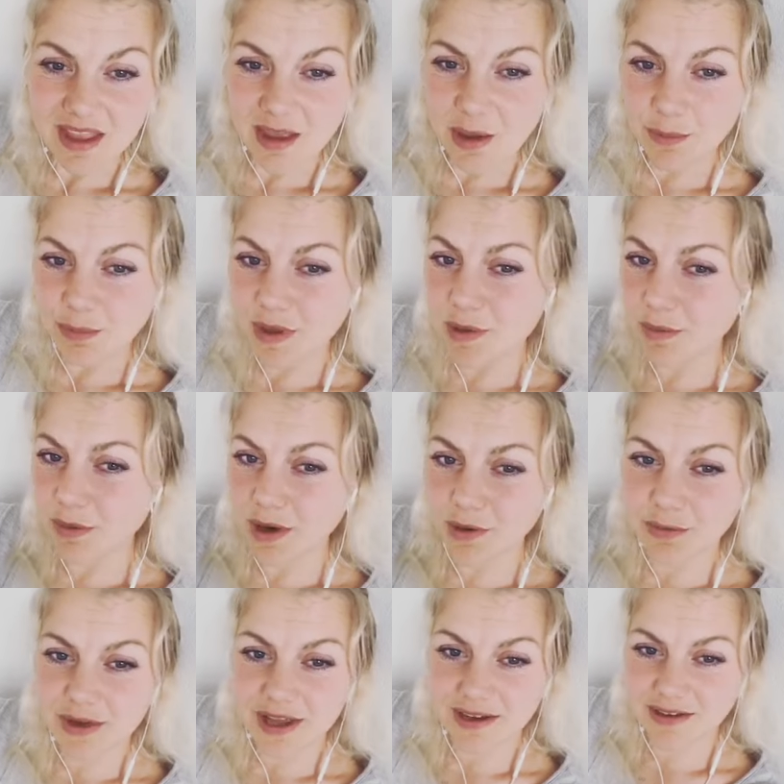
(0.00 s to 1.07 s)
And people are
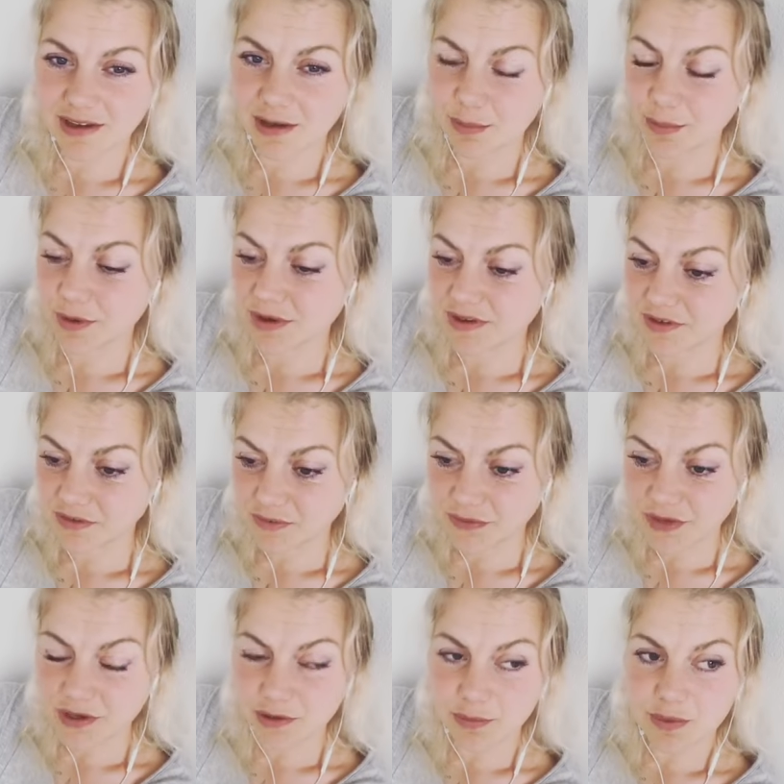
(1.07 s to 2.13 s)
reacting upon this
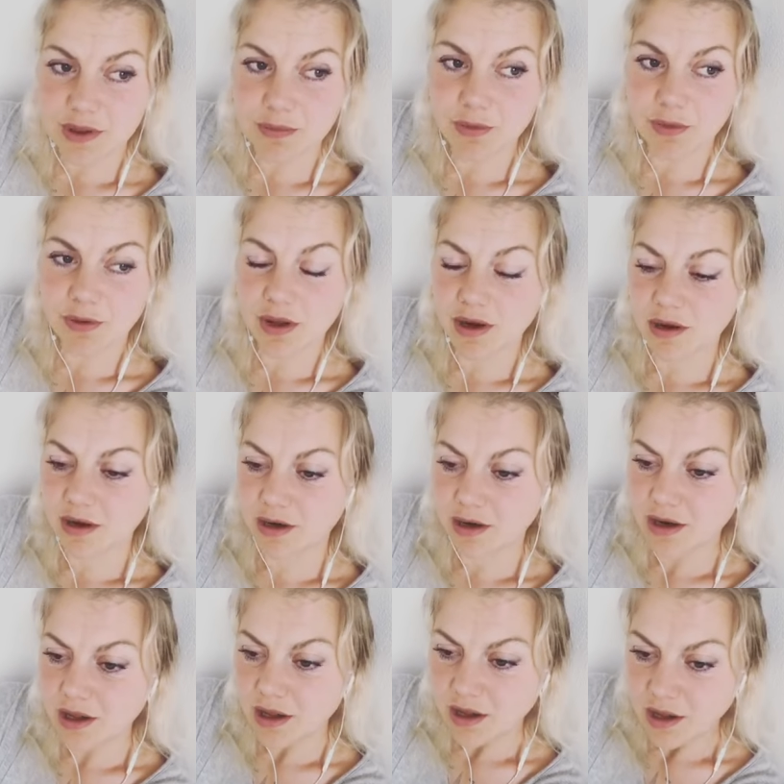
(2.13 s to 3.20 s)
fear. People are
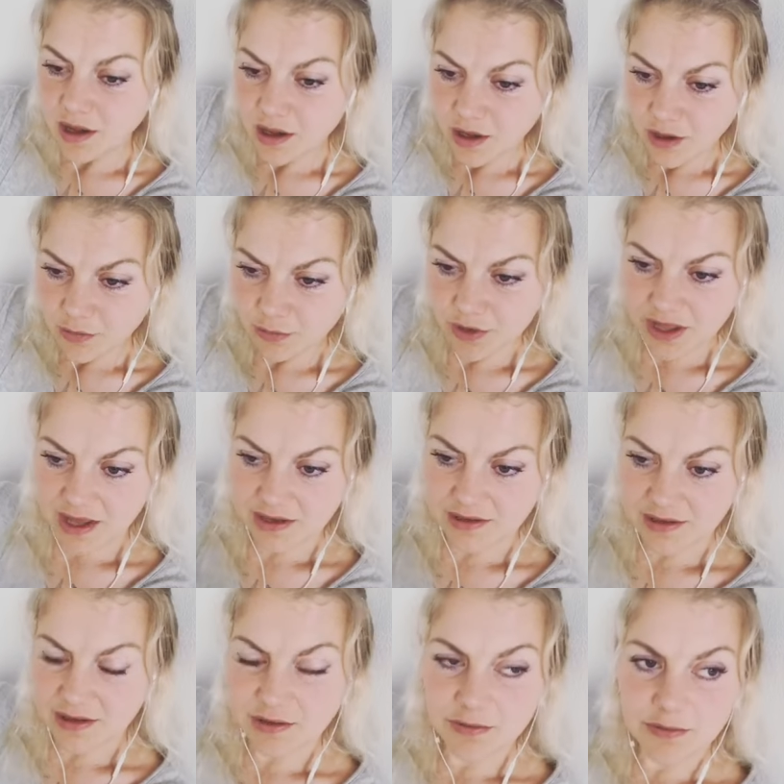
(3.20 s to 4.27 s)

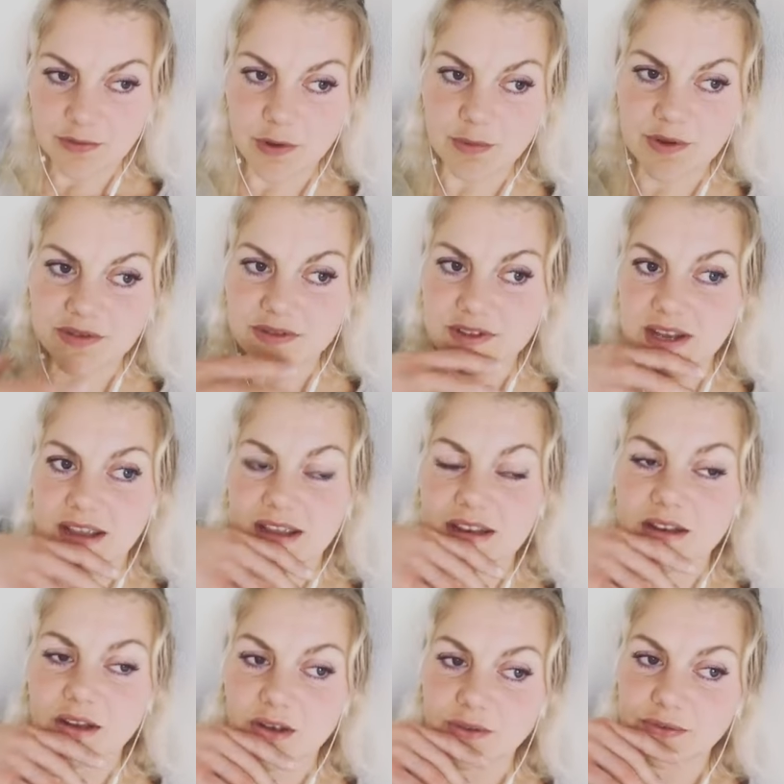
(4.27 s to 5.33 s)
reacting from a state
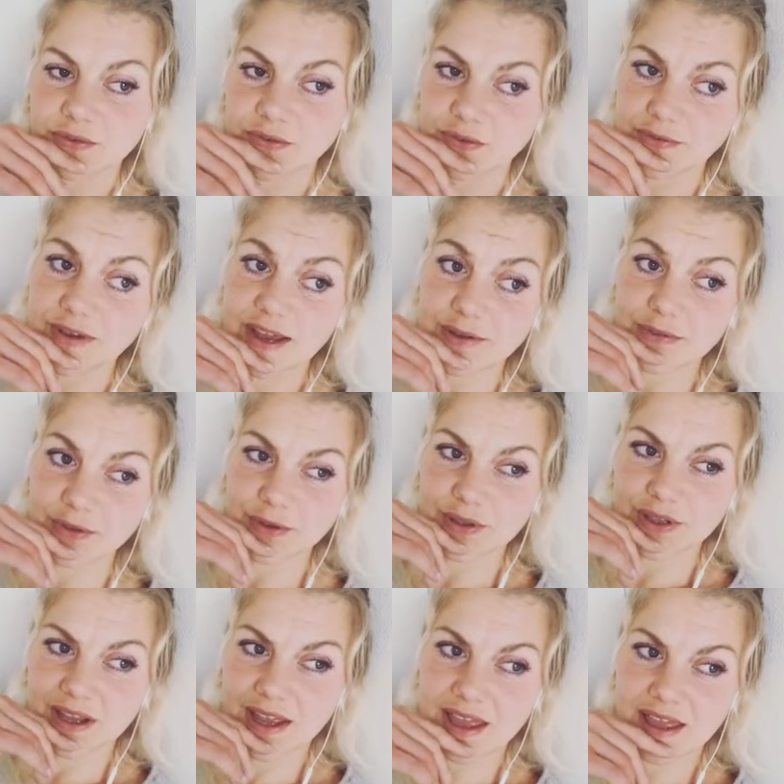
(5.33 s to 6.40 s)
of survival,
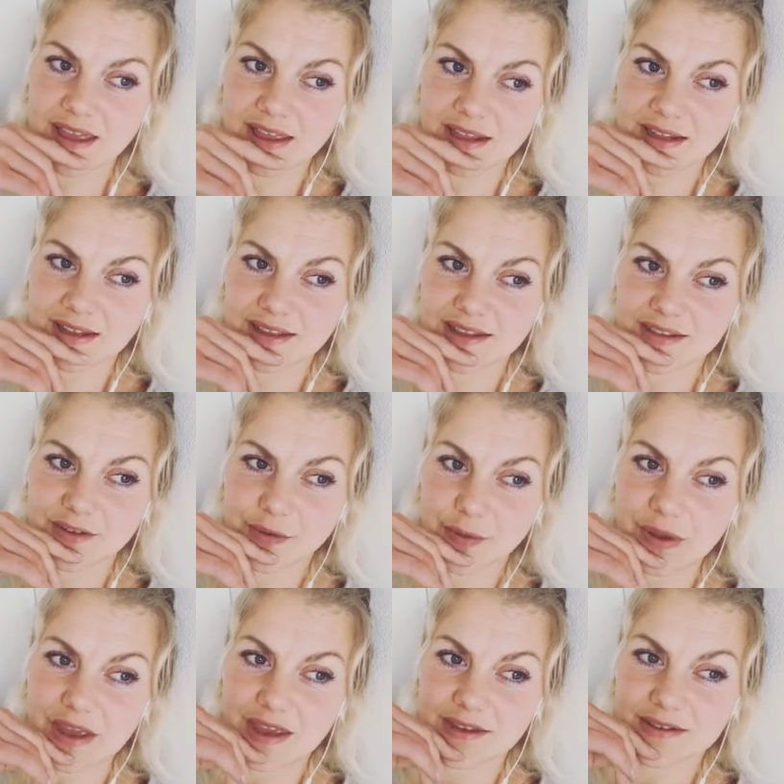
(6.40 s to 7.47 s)
and this
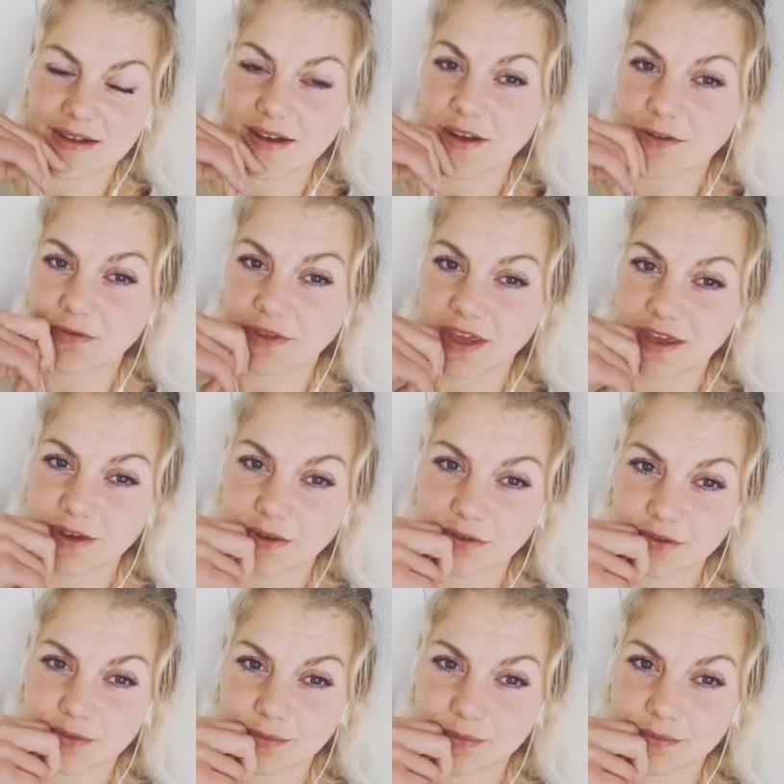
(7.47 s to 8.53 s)
creates a lot of chaos.